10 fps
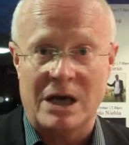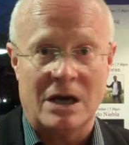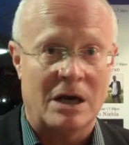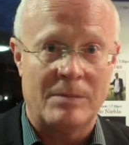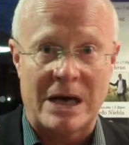be
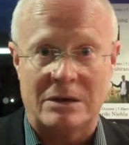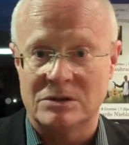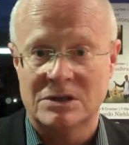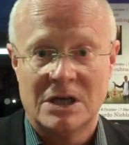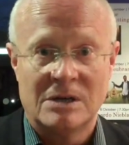
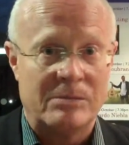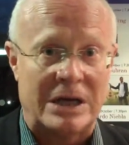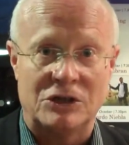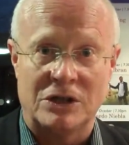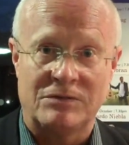about
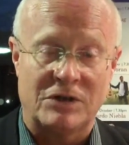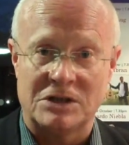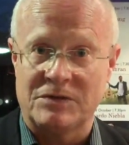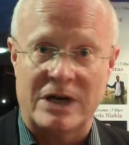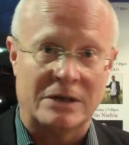managing
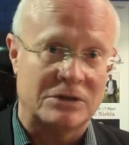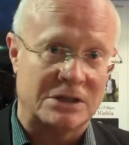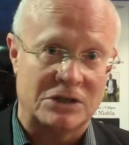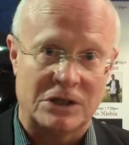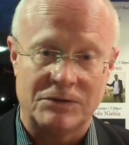front of house
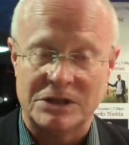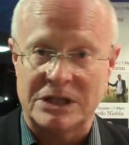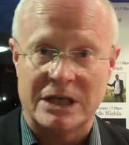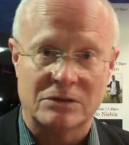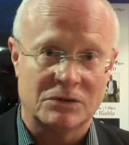ancillary
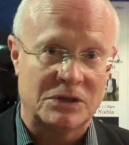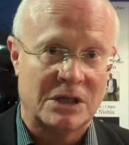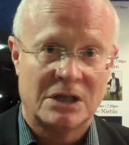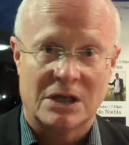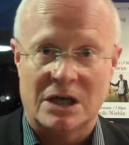
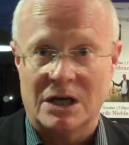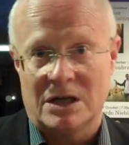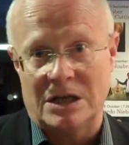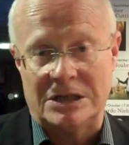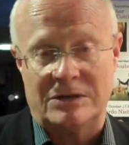sales
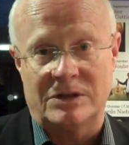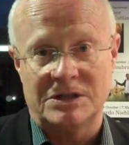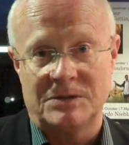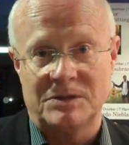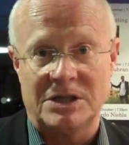and other
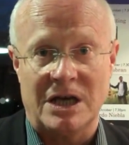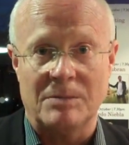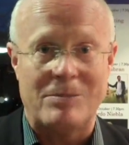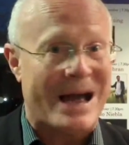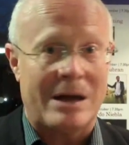activity,
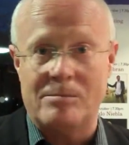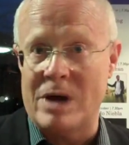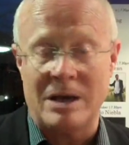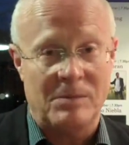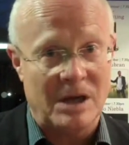it
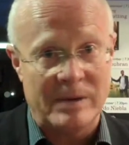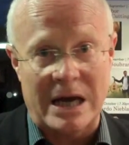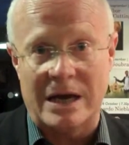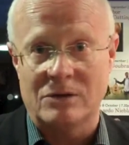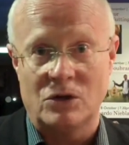might be
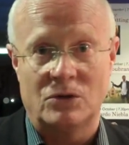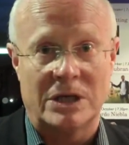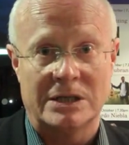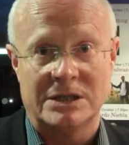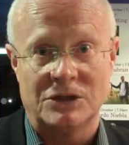about how the
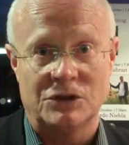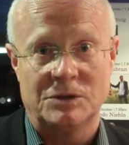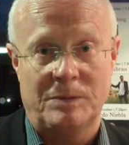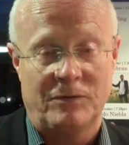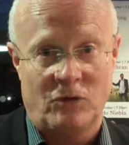
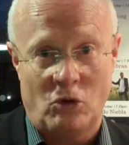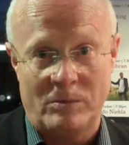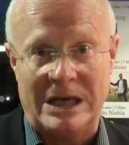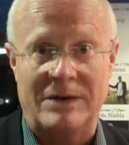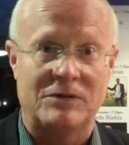organisation's
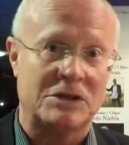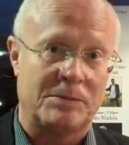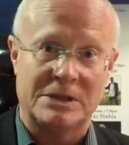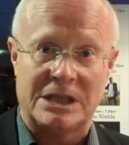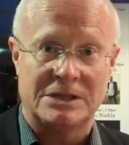performing if it's a
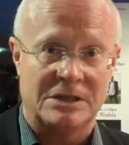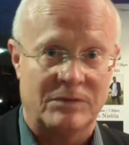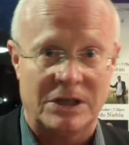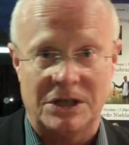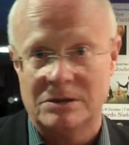
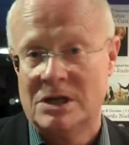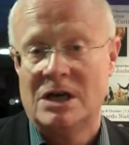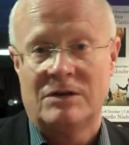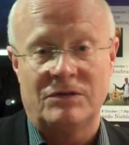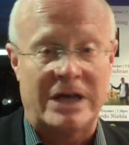presenting venue
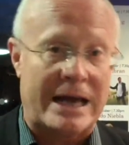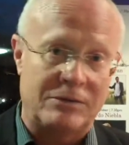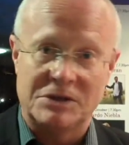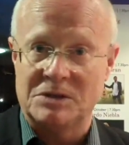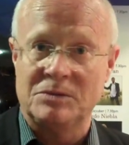for
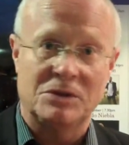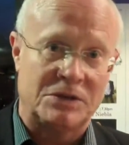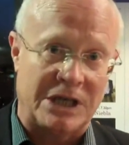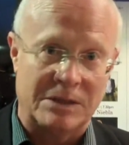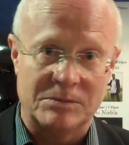galleries and
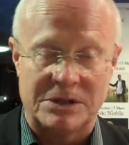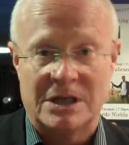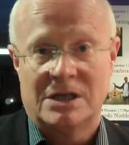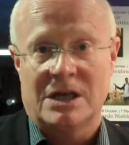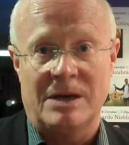museums,
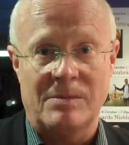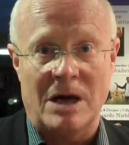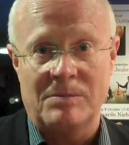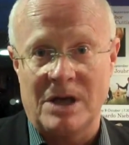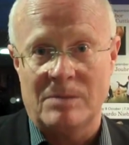it
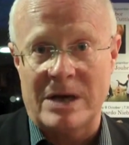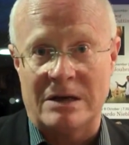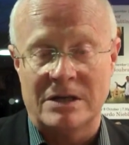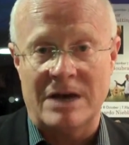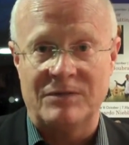might be
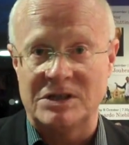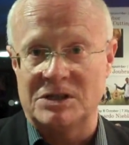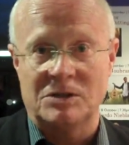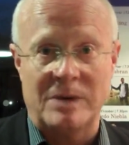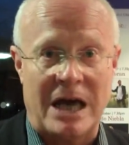about their
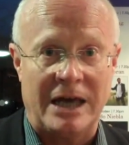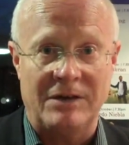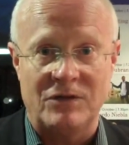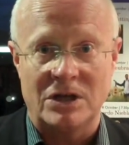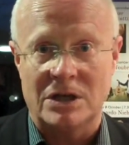visitor
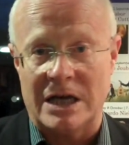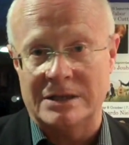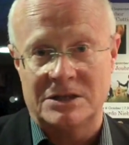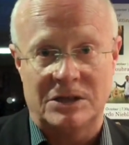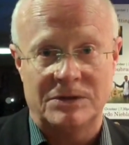behaviour,
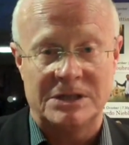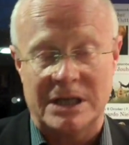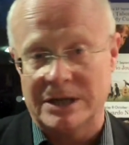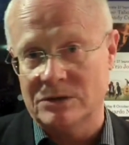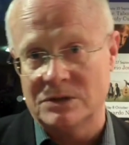ancillary
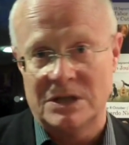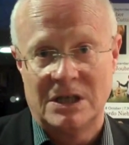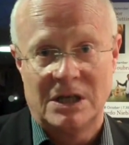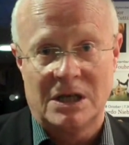sales,